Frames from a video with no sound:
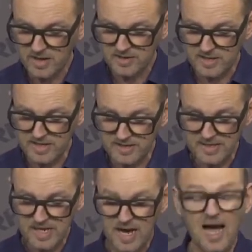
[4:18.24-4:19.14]

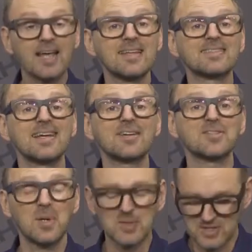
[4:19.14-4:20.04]
Keyer, I can select
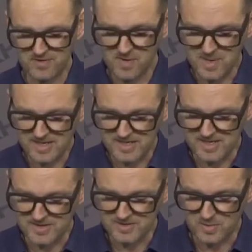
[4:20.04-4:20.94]
sources for my
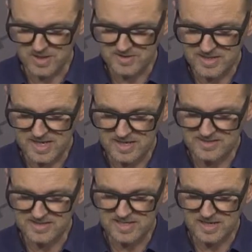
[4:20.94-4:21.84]
keyers. So once again,
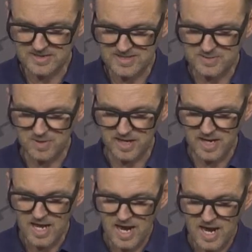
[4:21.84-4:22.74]
in this little
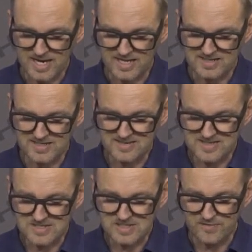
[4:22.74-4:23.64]
display, I can see
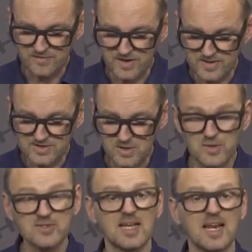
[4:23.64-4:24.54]
this is the fill
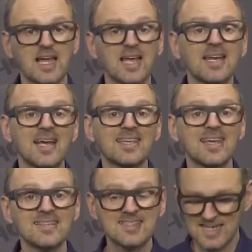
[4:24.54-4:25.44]
source, and I can
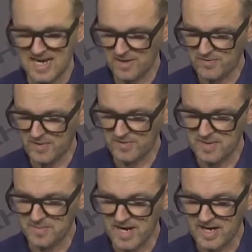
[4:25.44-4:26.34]
again cycle forth
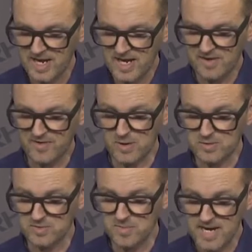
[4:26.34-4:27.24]
and back. If I
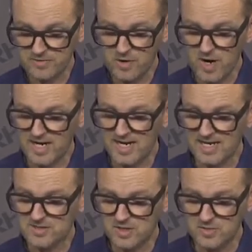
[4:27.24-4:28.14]
go to macro, I can
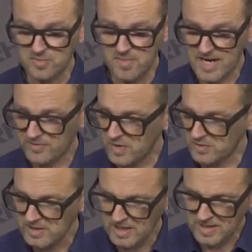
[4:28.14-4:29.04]
execute
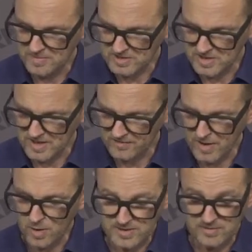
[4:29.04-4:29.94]
macros. Let me see, if
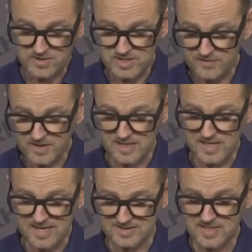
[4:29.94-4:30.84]
I hold down the shift key,
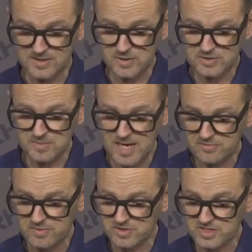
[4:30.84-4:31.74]
yes, it goes to
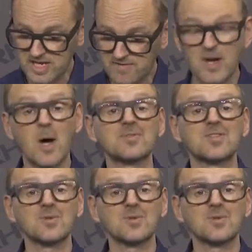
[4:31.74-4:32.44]
macro 7 up to